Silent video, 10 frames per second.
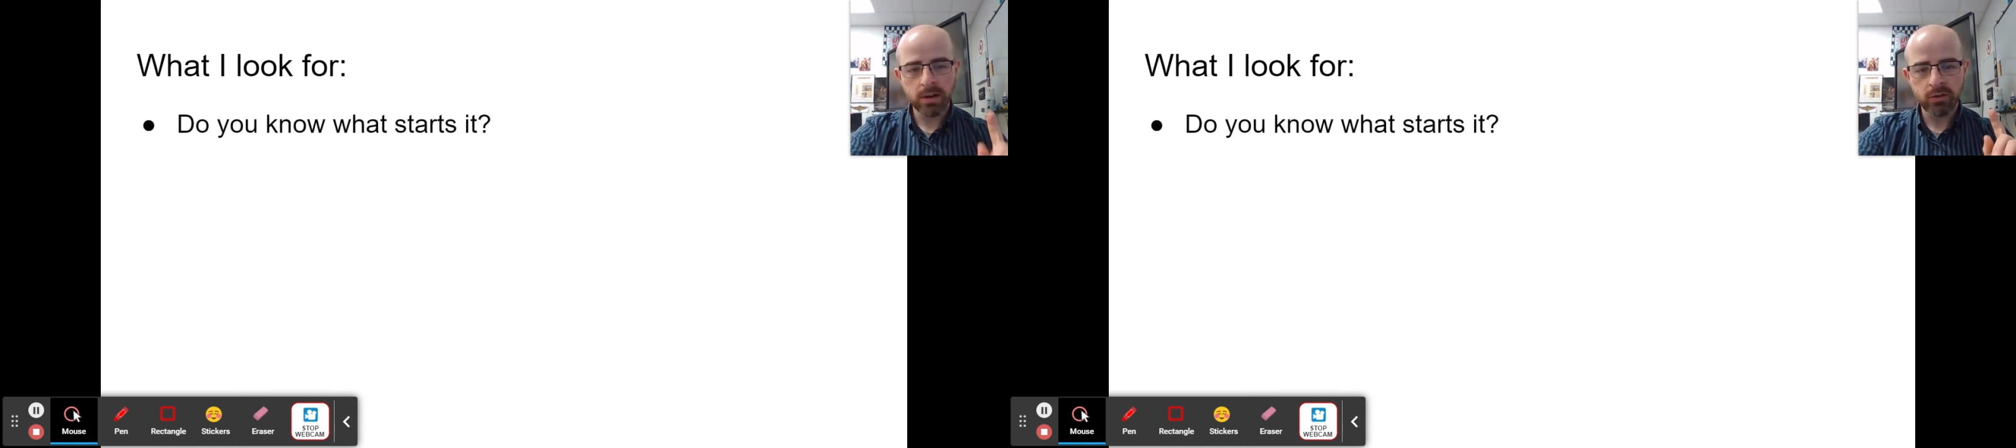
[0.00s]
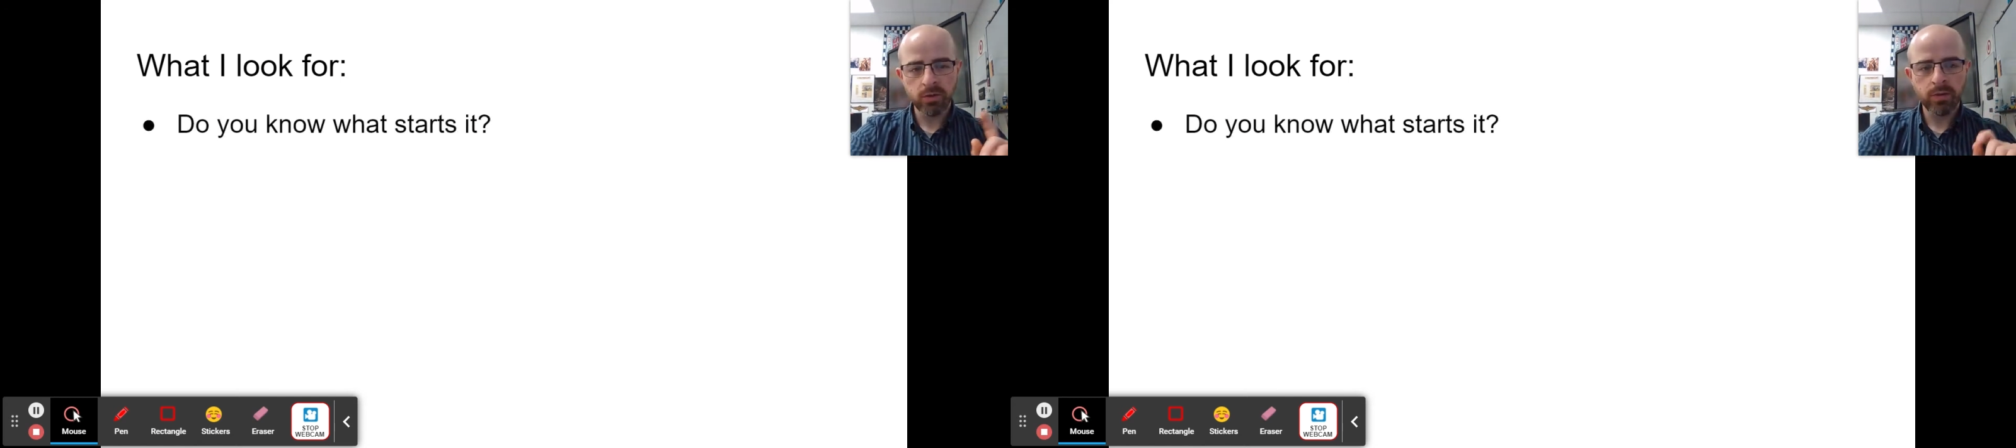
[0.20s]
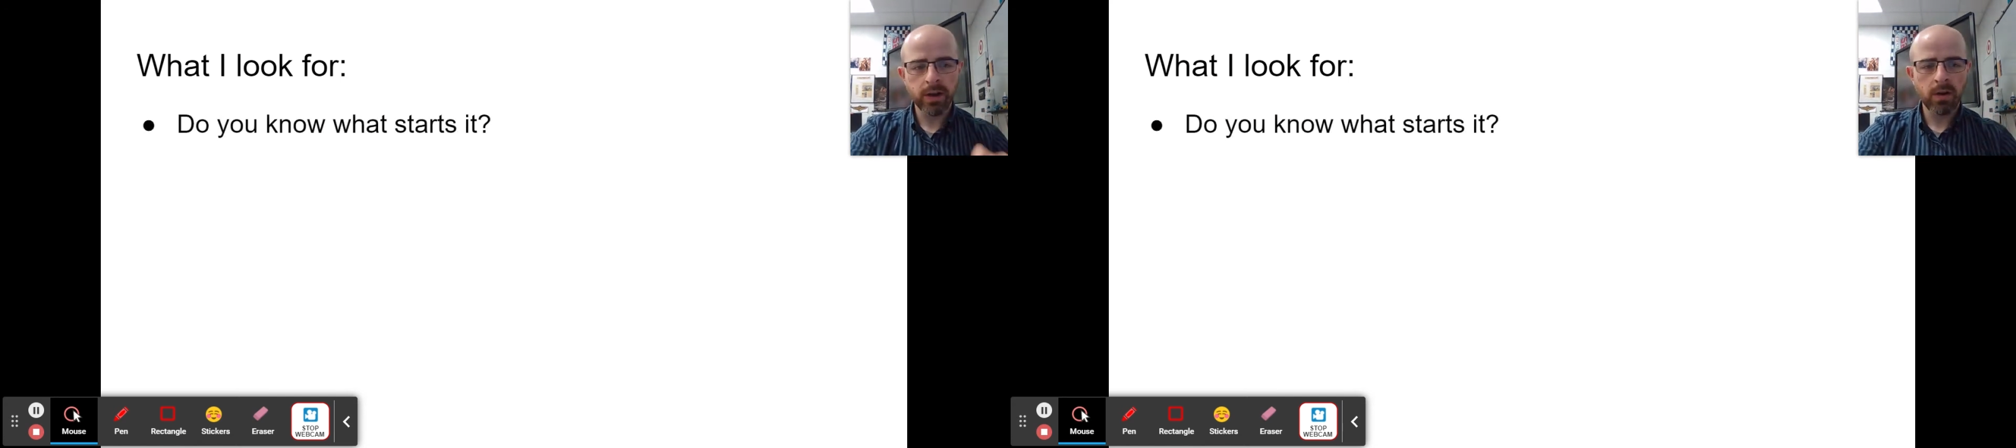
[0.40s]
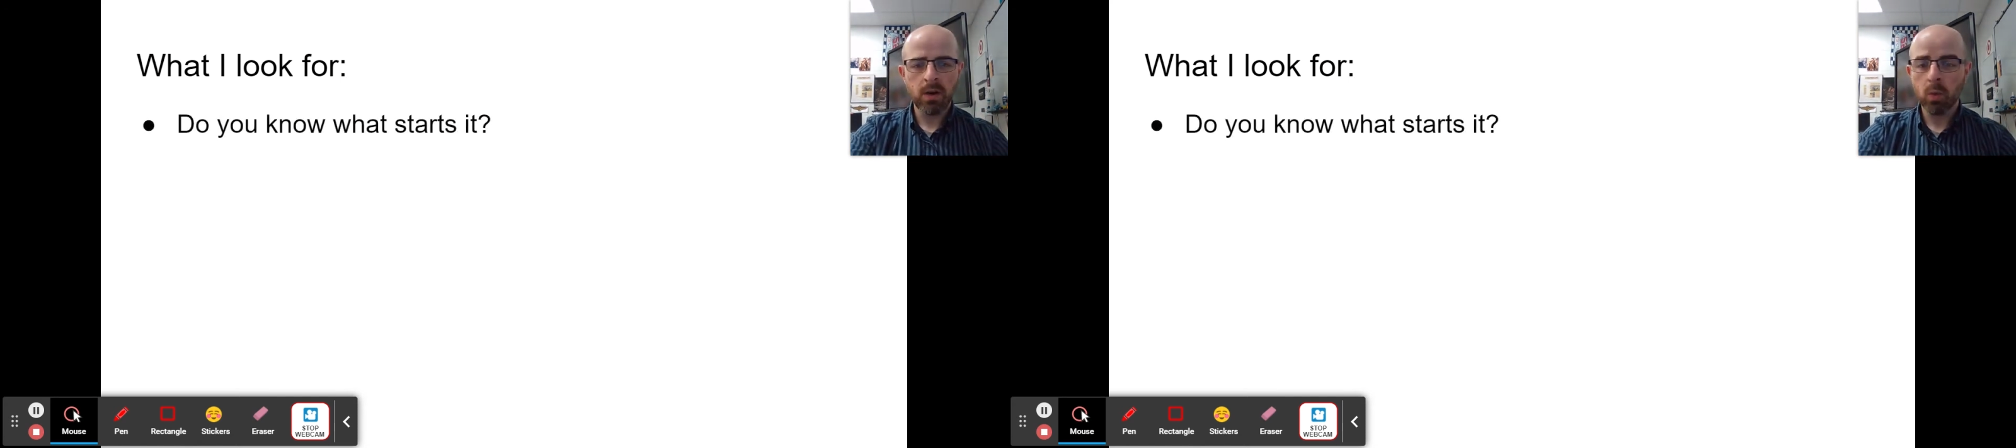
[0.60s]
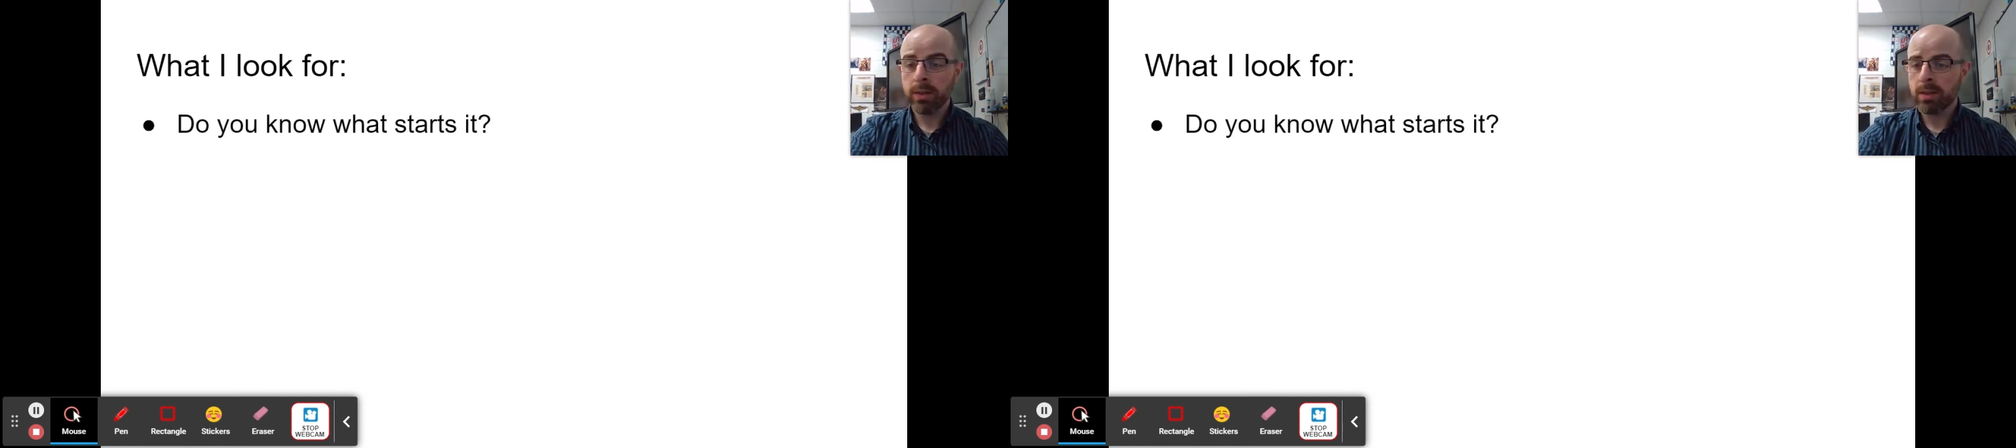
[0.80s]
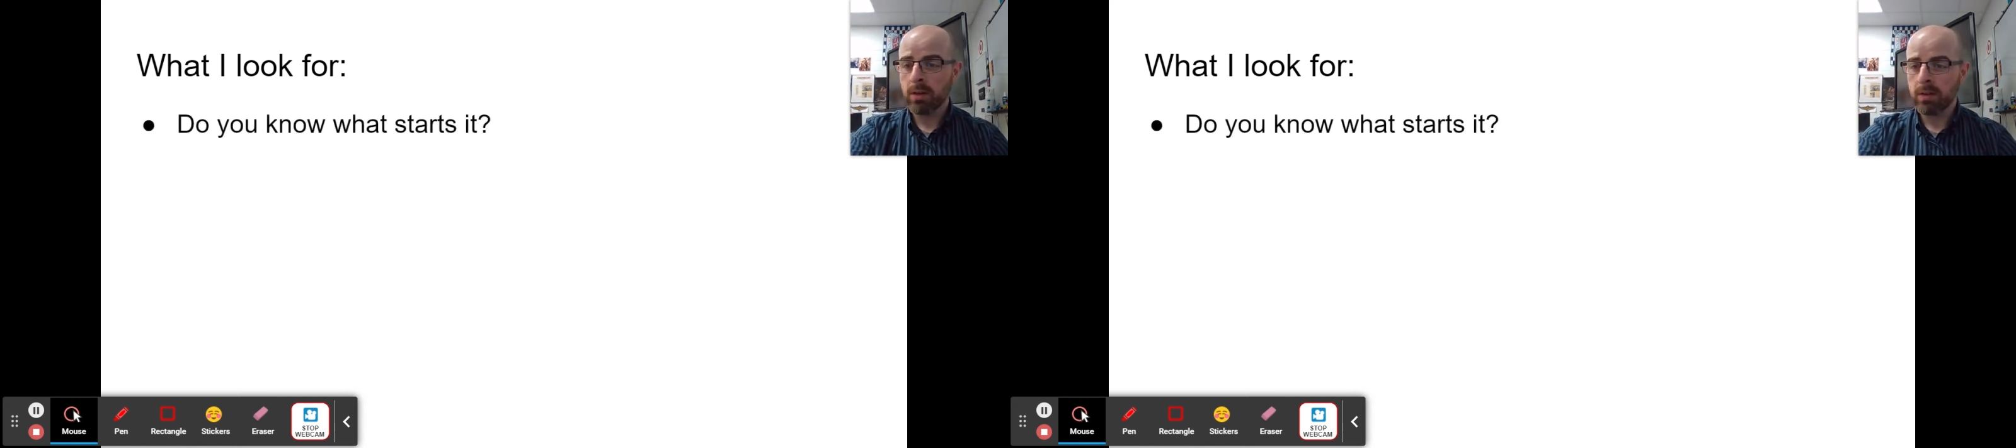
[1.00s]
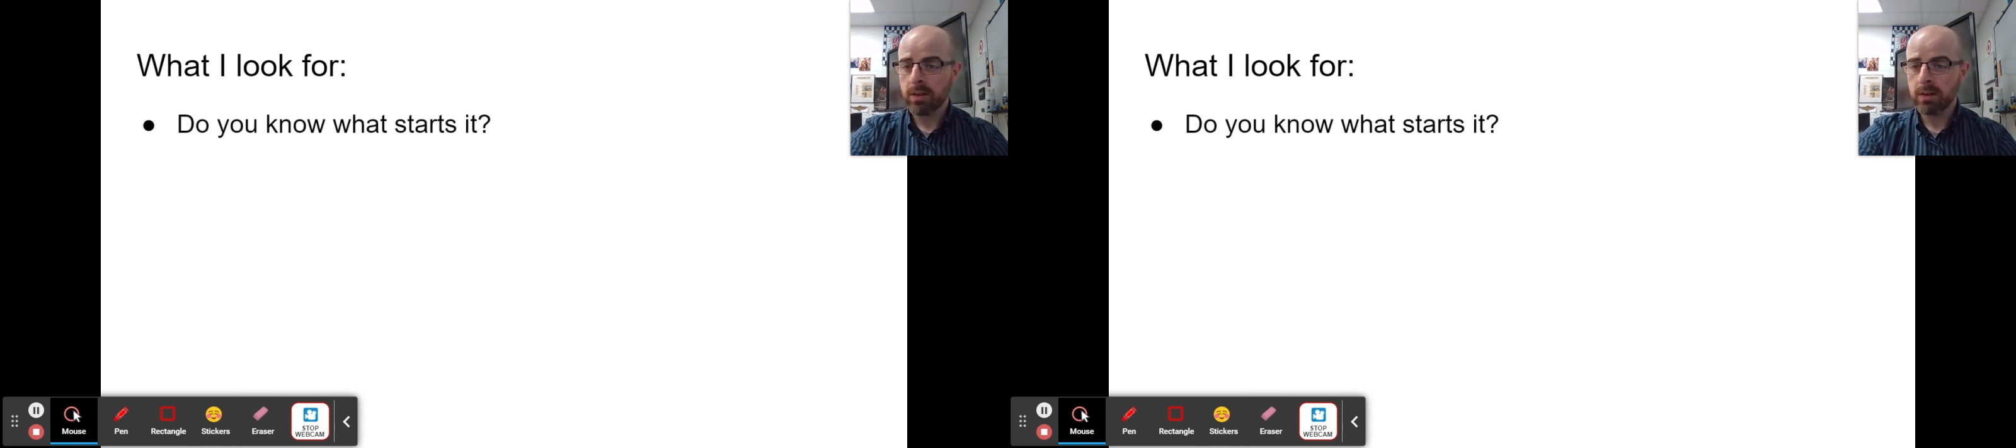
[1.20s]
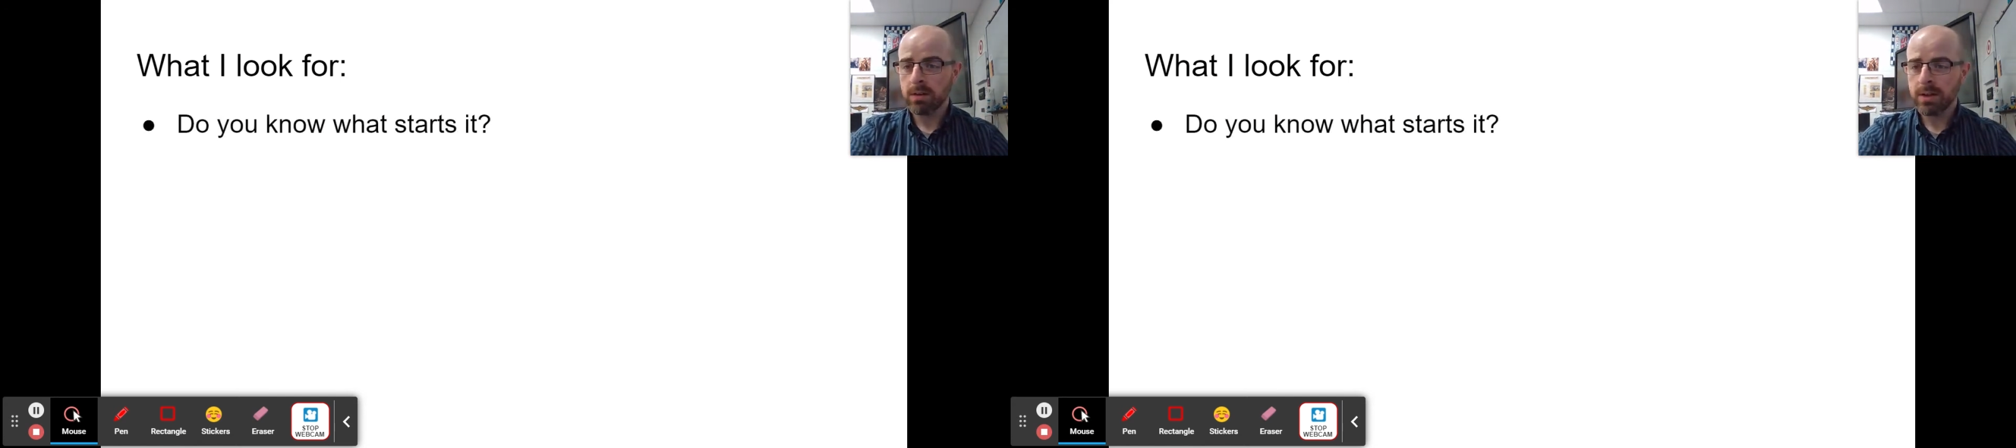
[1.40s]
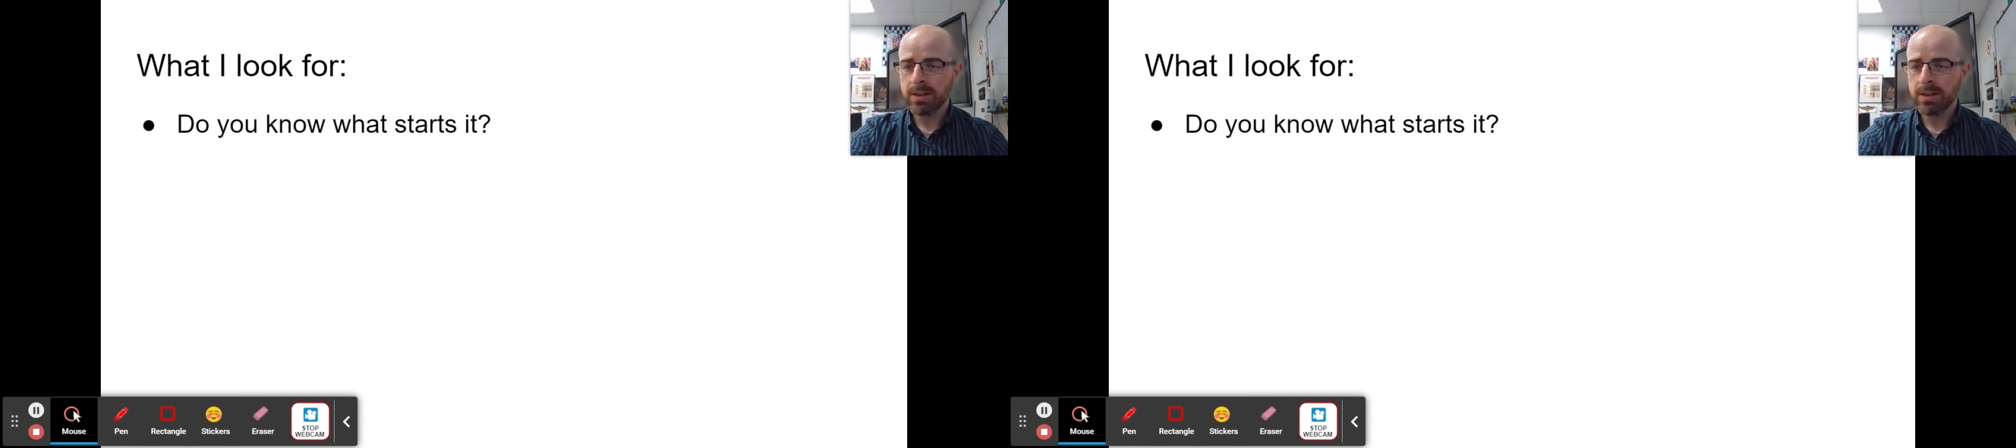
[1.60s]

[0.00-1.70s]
did you figure out what starts it?